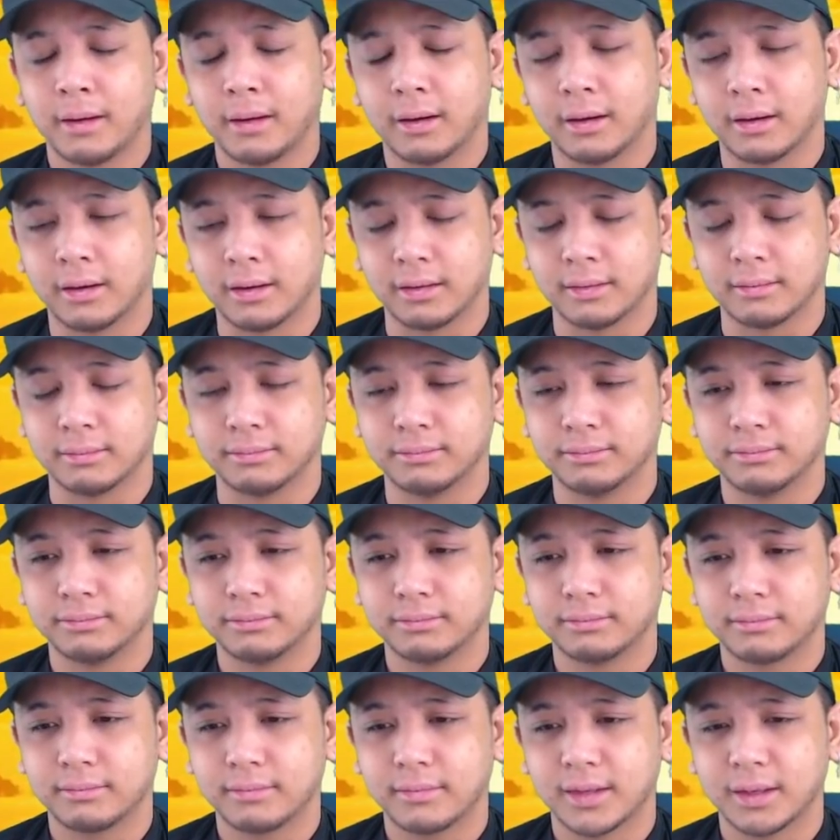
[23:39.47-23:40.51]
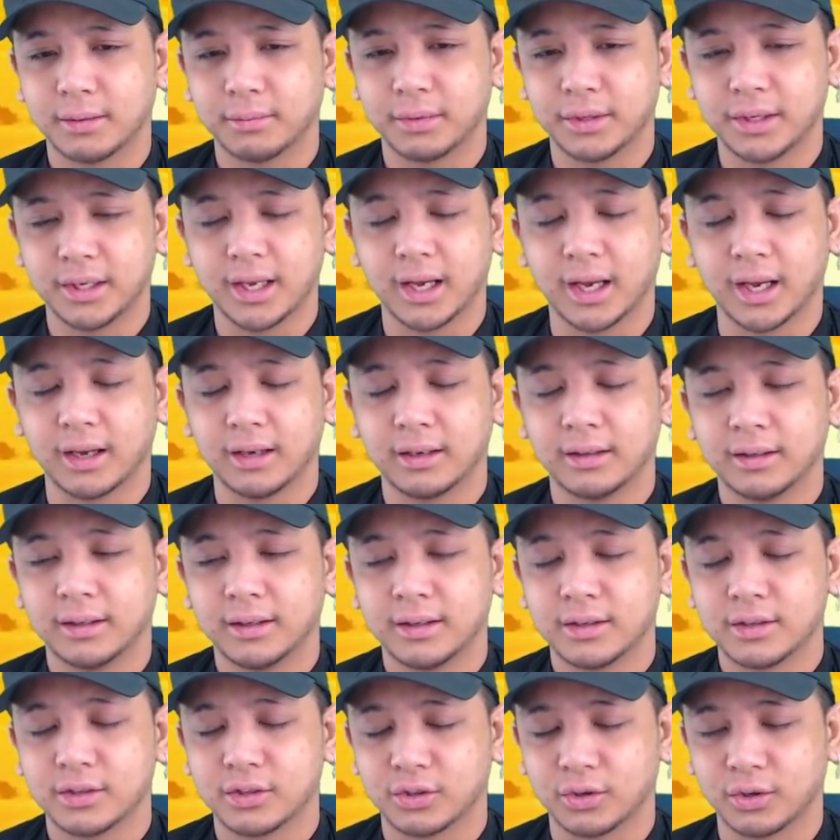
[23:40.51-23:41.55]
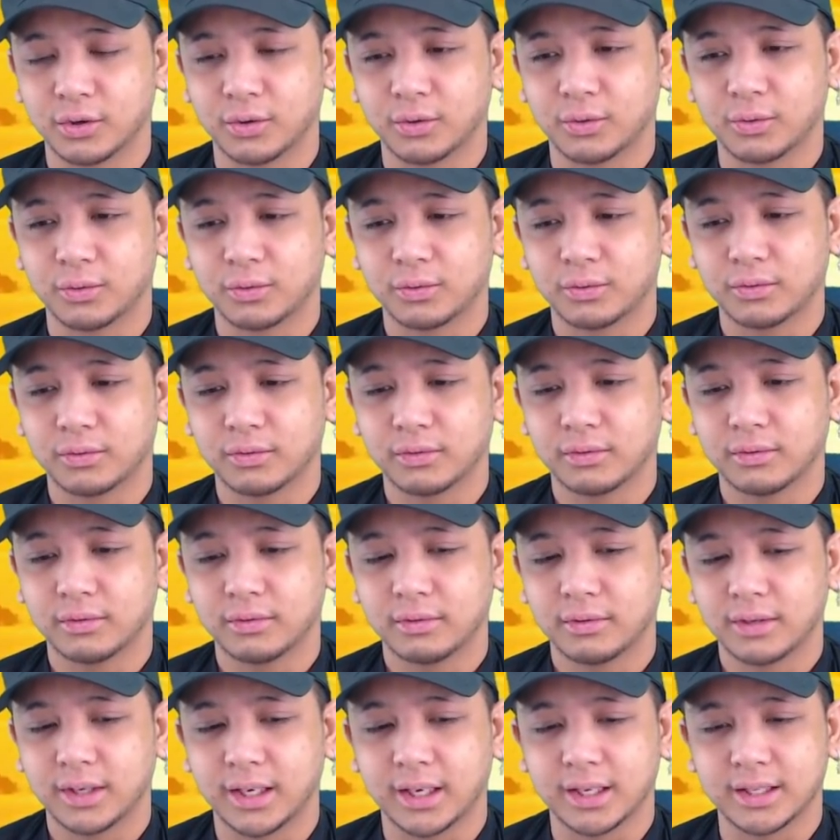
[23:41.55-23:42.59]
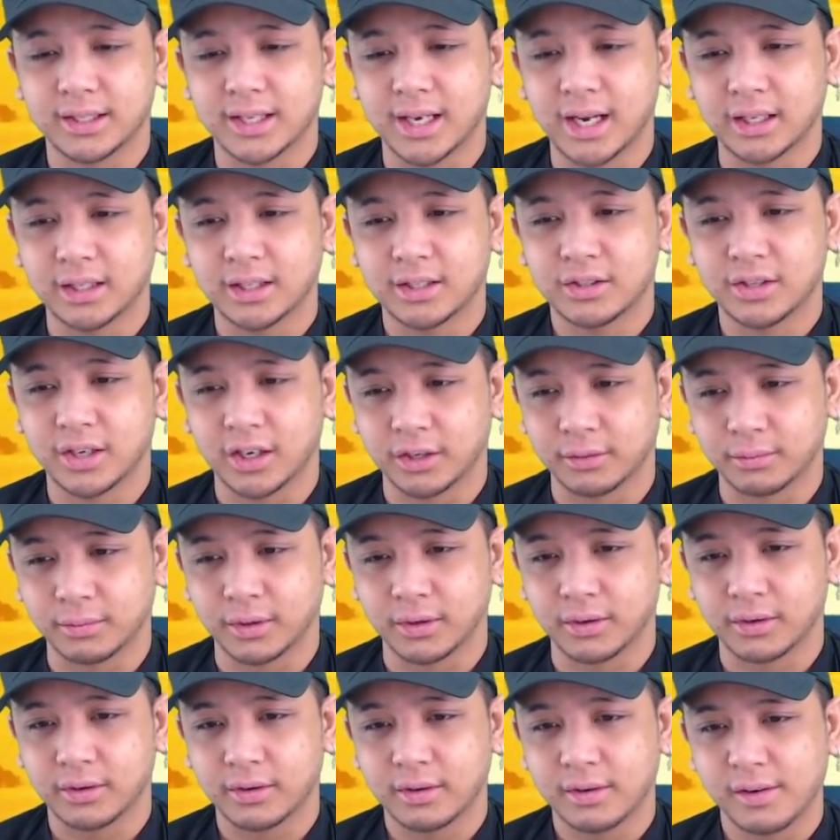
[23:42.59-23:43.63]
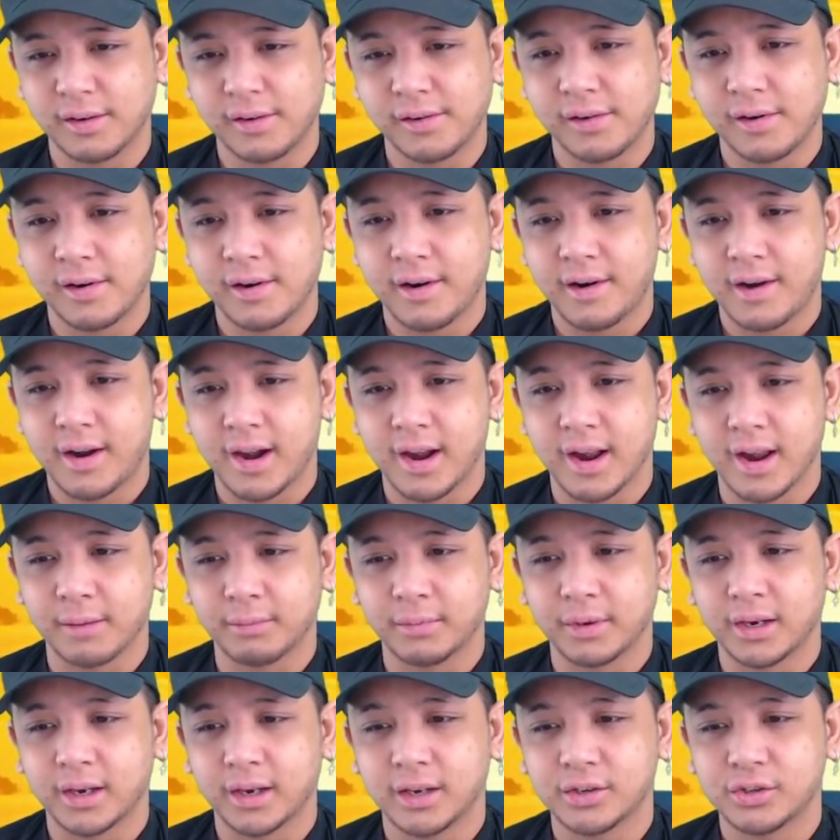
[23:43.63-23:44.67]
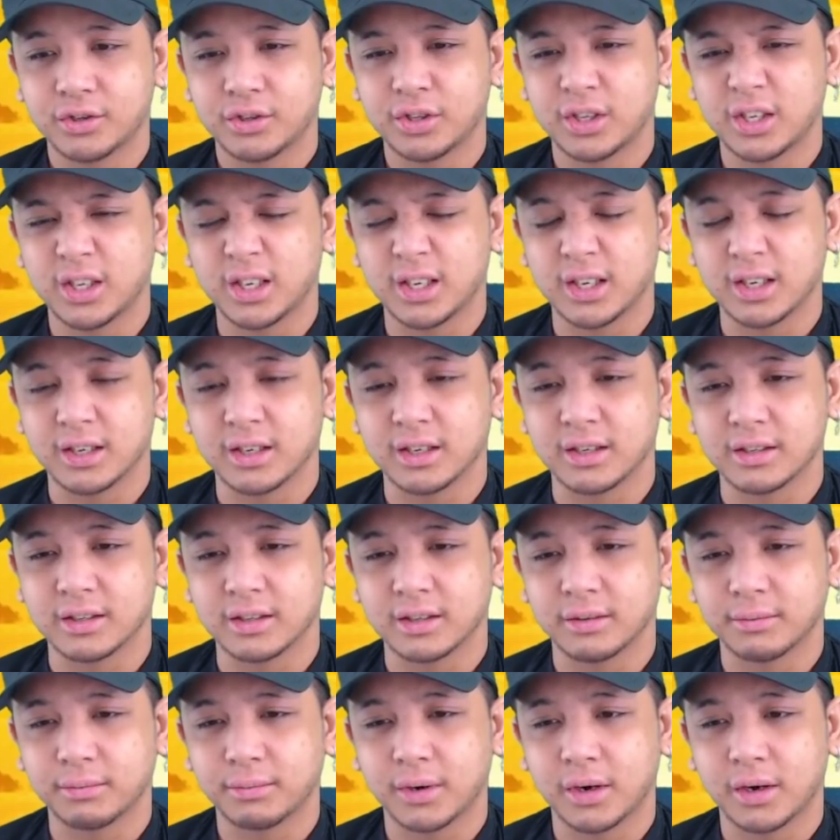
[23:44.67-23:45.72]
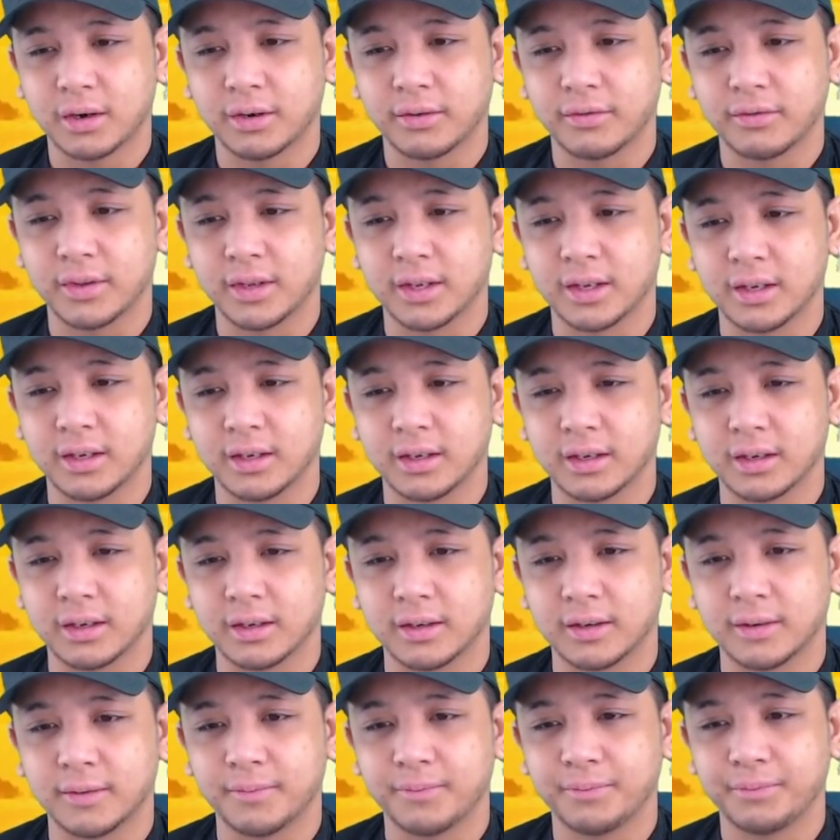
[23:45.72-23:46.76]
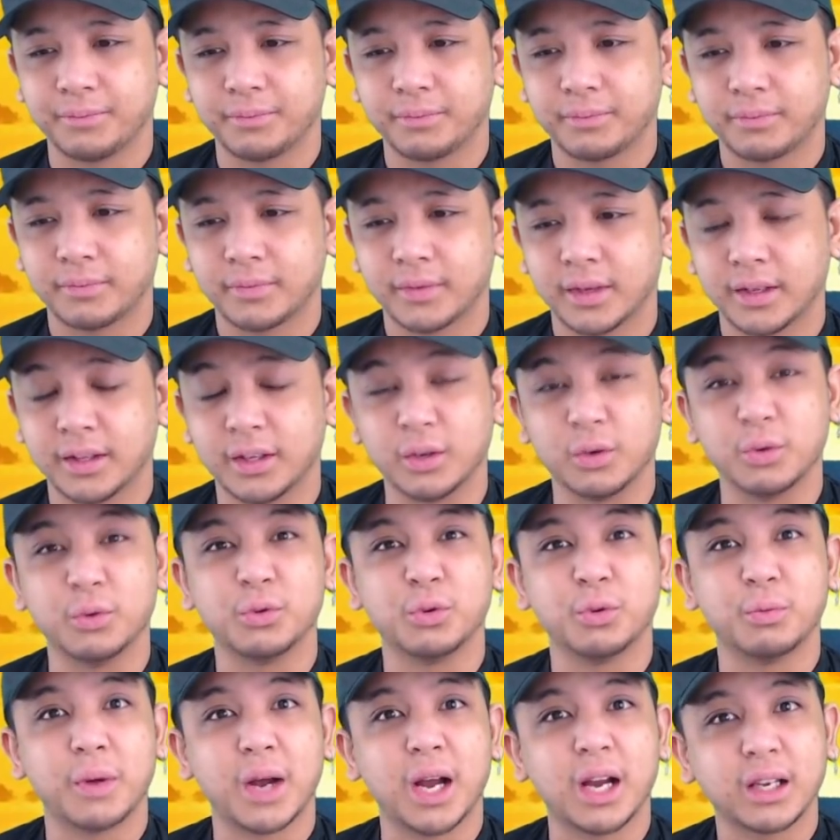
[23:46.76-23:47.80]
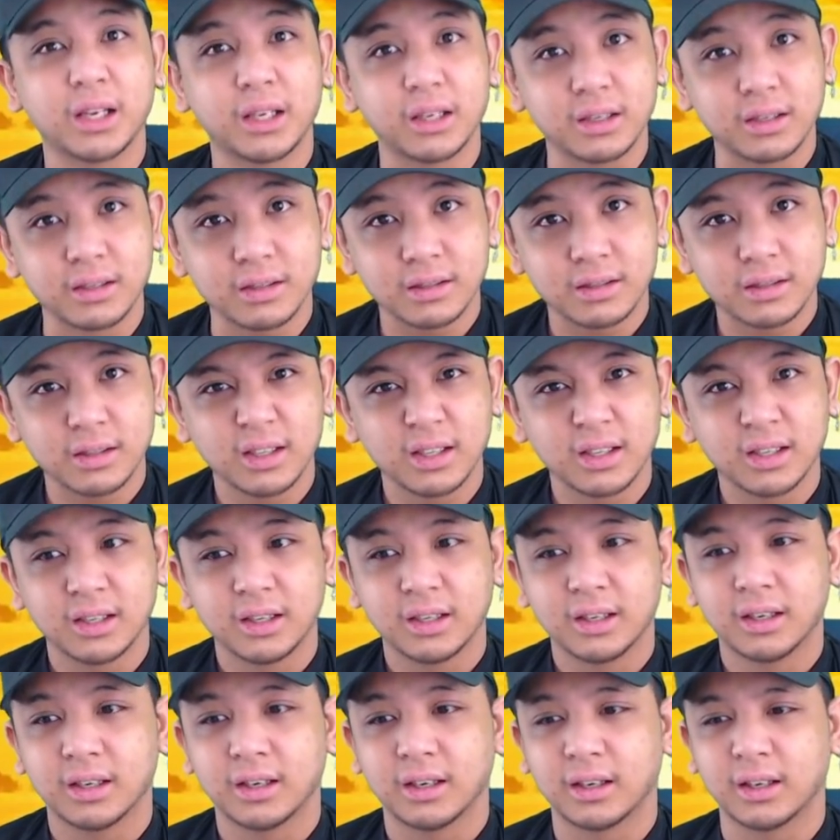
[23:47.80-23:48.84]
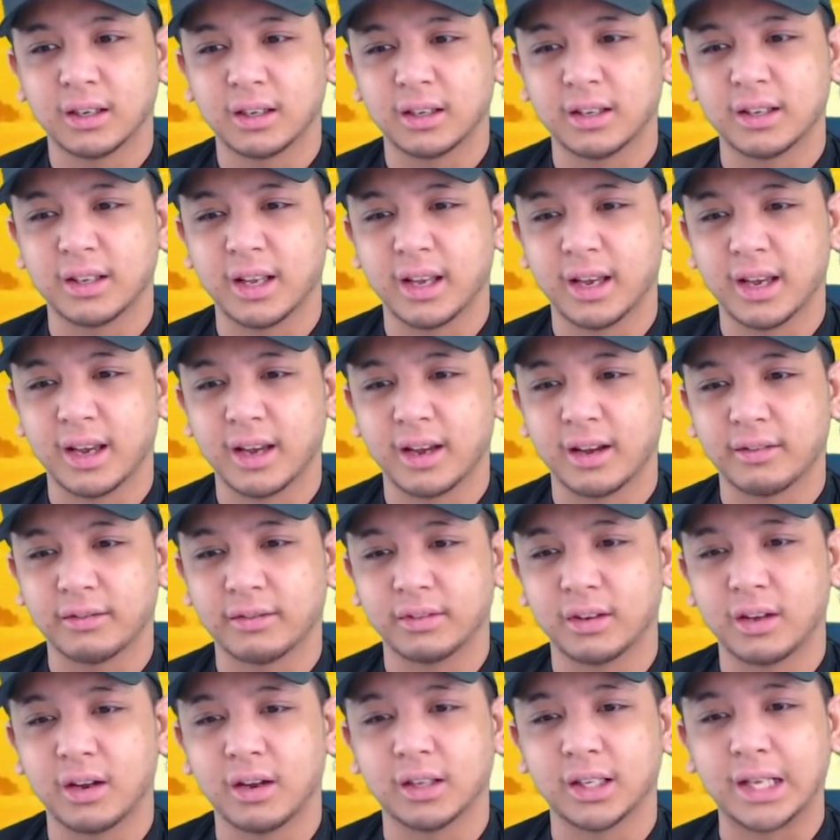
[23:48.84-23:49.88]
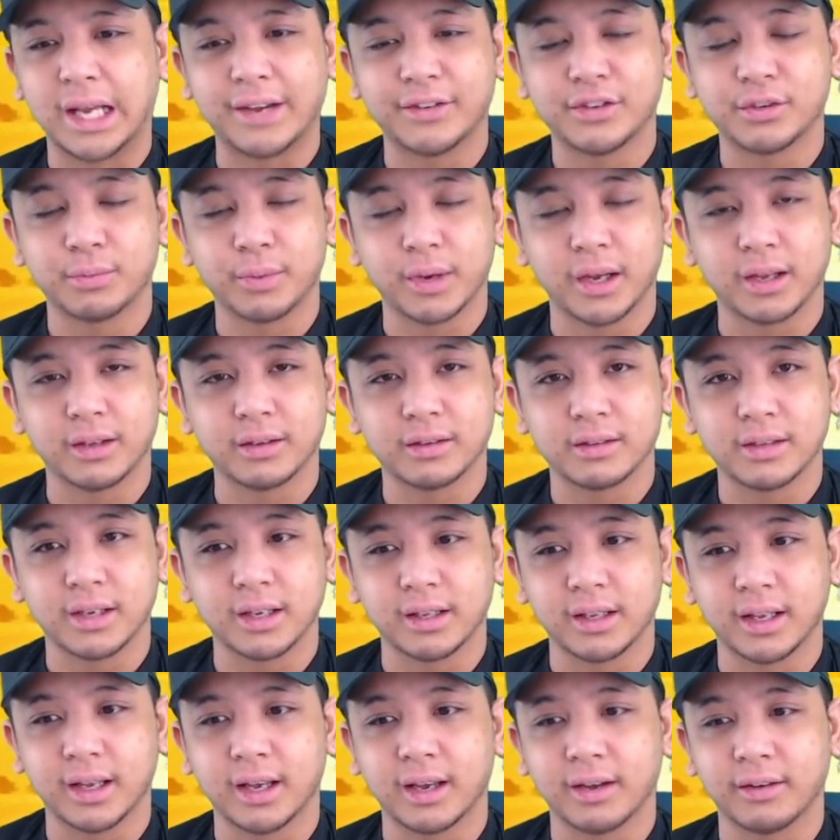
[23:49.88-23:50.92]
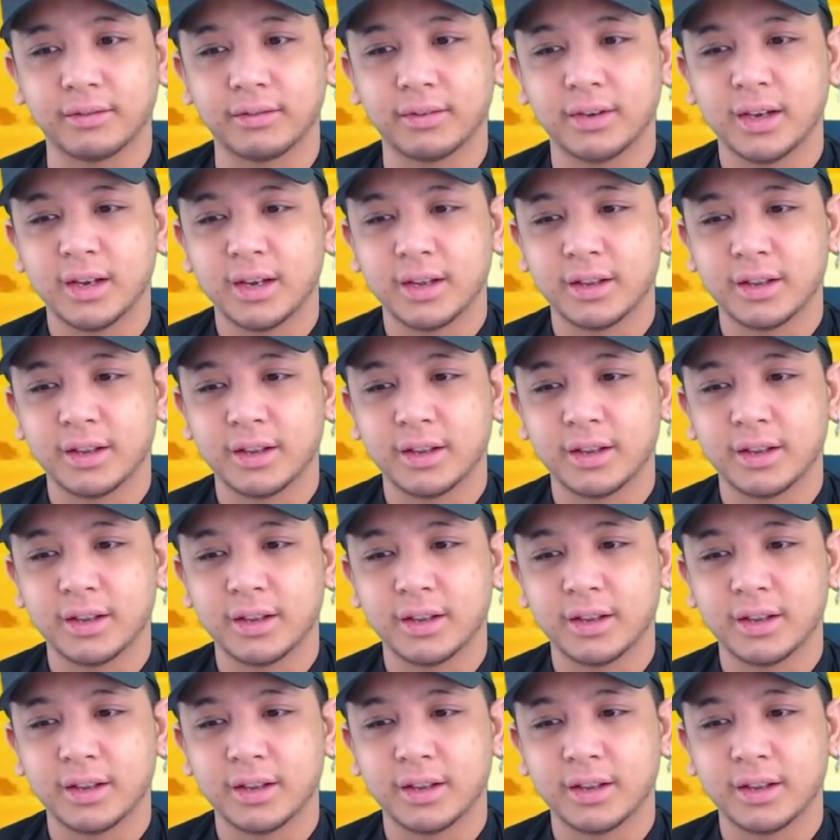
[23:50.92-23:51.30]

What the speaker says: But yeah, so he attacked at childbirth. And because she is part of the Uzumakis, they have long lifespans and they have